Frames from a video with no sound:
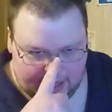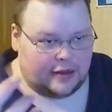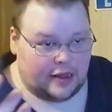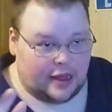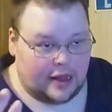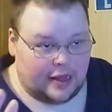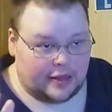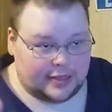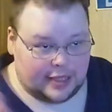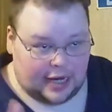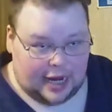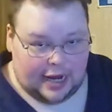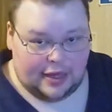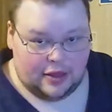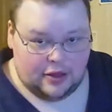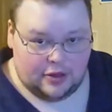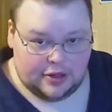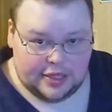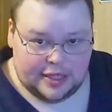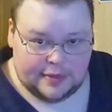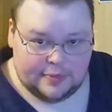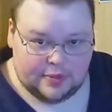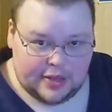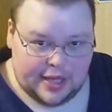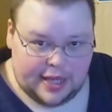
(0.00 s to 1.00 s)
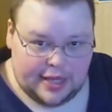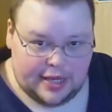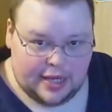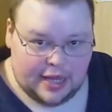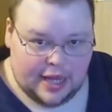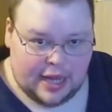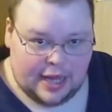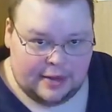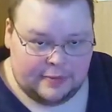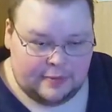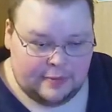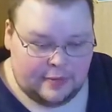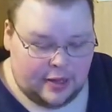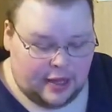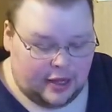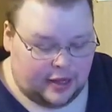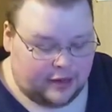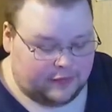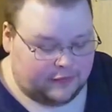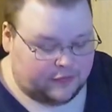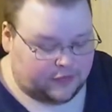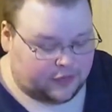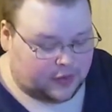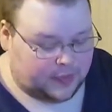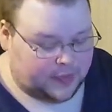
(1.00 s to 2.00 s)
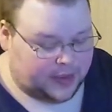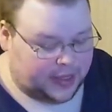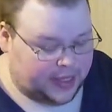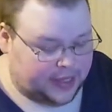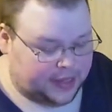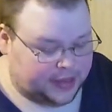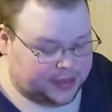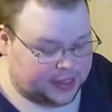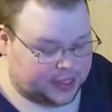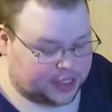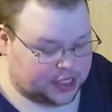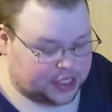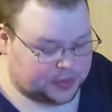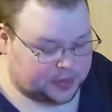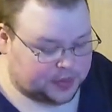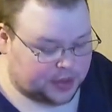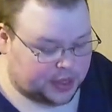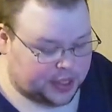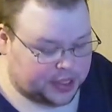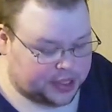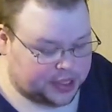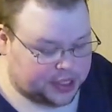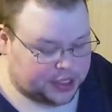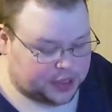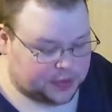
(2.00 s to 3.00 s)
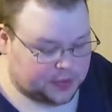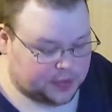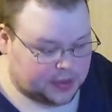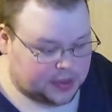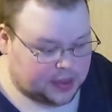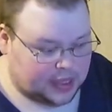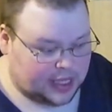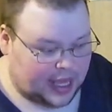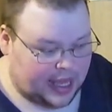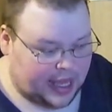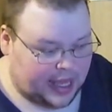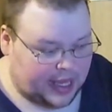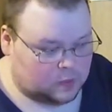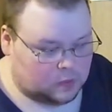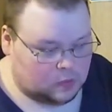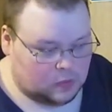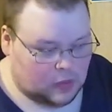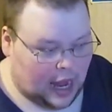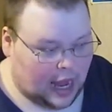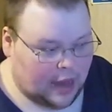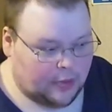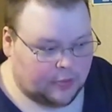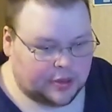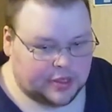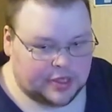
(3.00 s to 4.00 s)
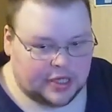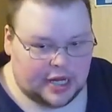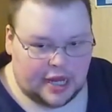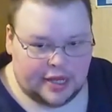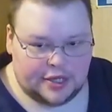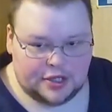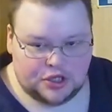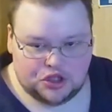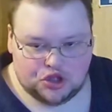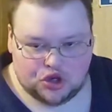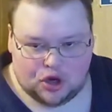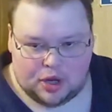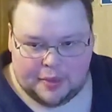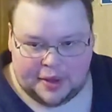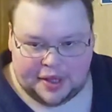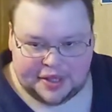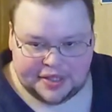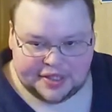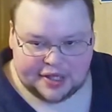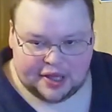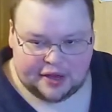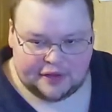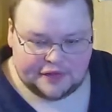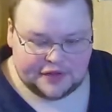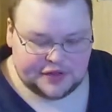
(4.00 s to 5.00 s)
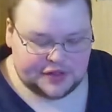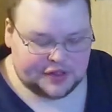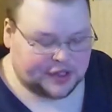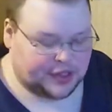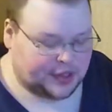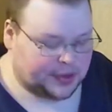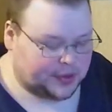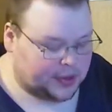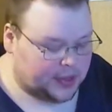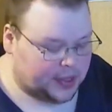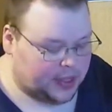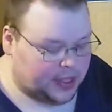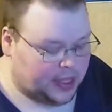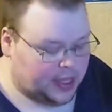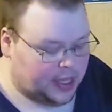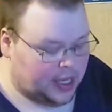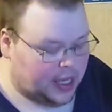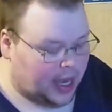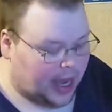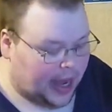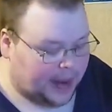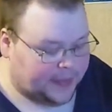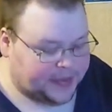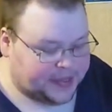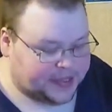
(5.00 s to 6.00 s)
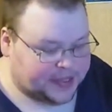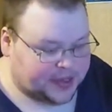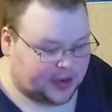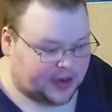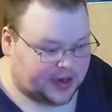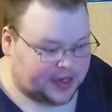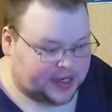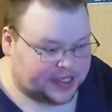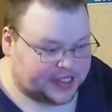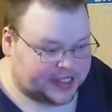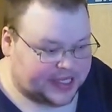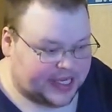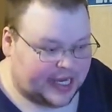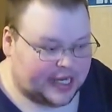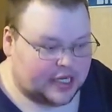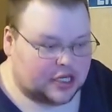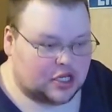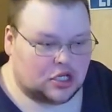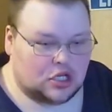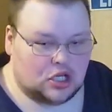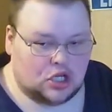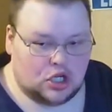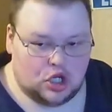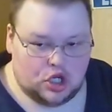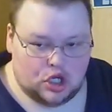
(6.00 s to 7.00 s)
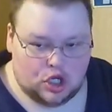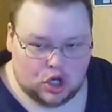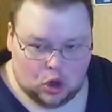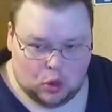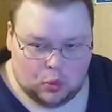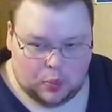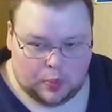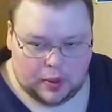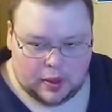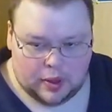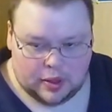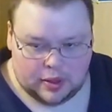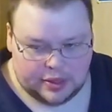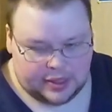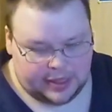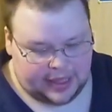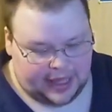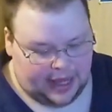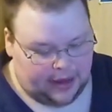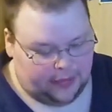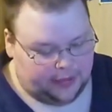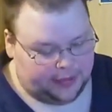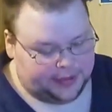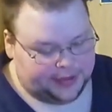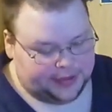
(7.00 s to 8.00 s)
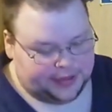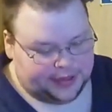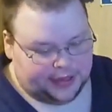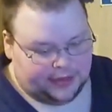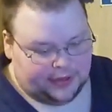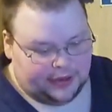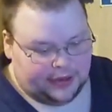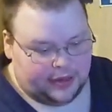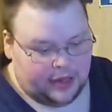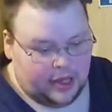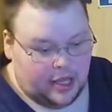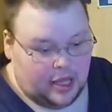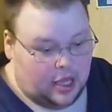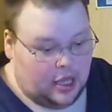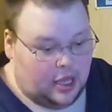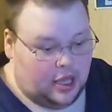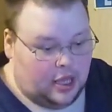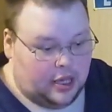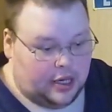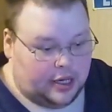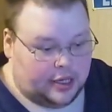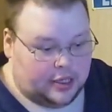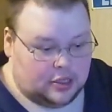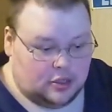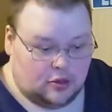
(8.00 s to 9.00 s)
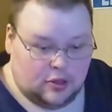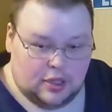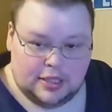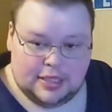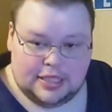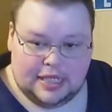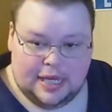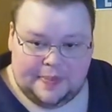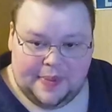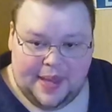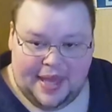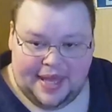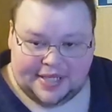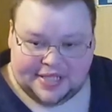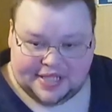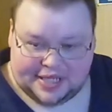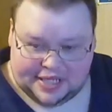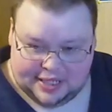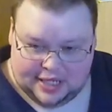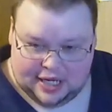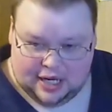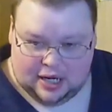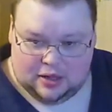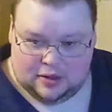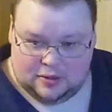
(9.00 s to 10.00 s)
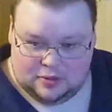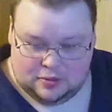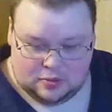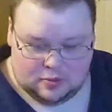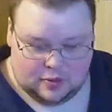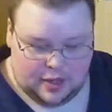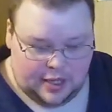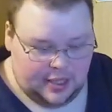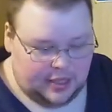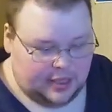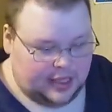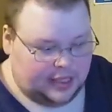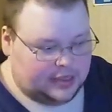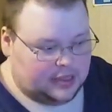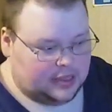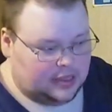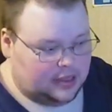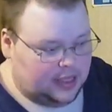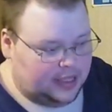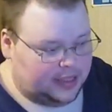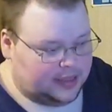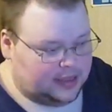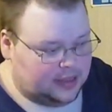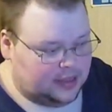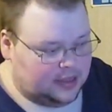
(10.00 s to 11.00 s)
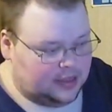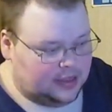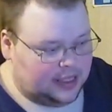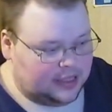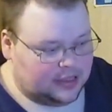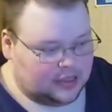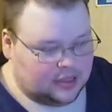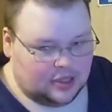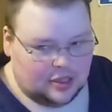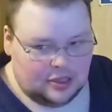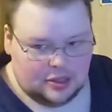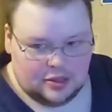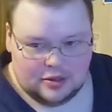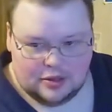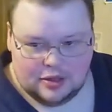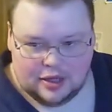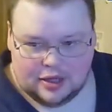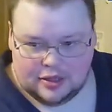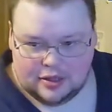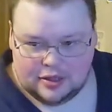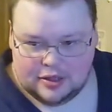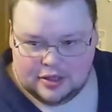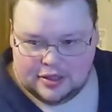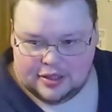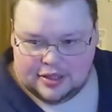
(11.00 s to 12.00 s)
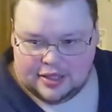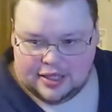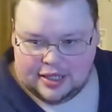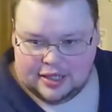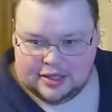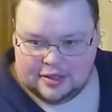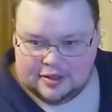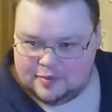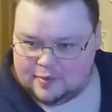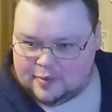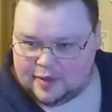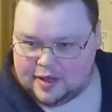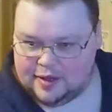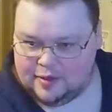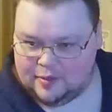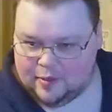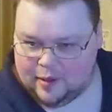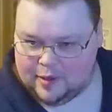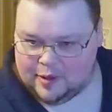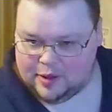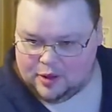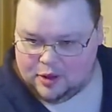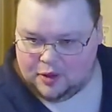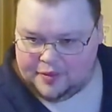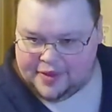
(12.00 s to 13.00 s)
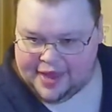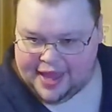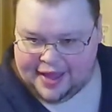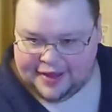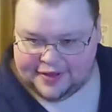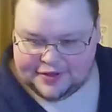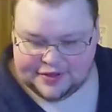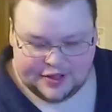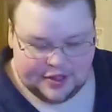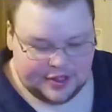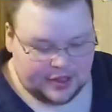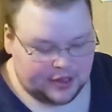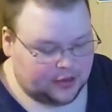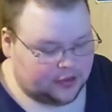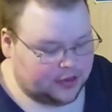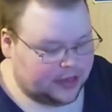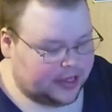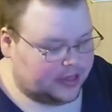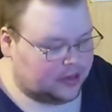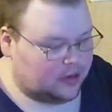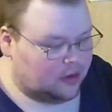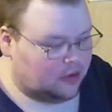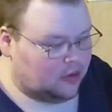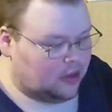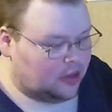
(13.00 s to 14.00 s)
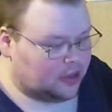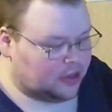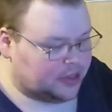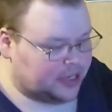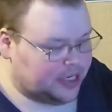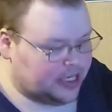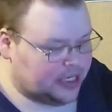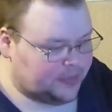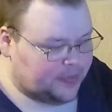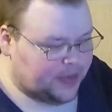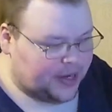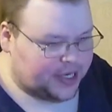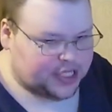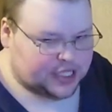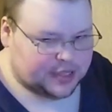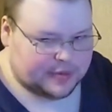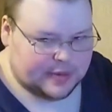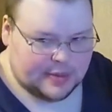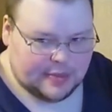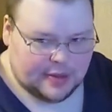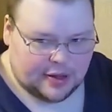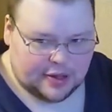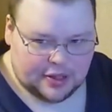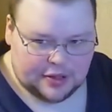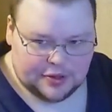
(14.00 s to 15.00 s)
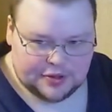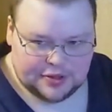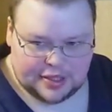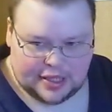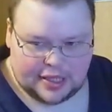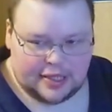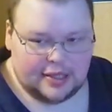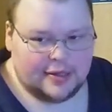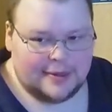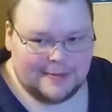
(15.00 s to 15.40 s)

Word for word: Tyler did Plan nine, and from his experiences with that, I would not enjoy myself. So I'm just going to say nope to that one. So uh, you can stop asking now, right? That's a that's a that's a good a good thing, right? Well, you know the answer. You don't no longer need to pester me about using it.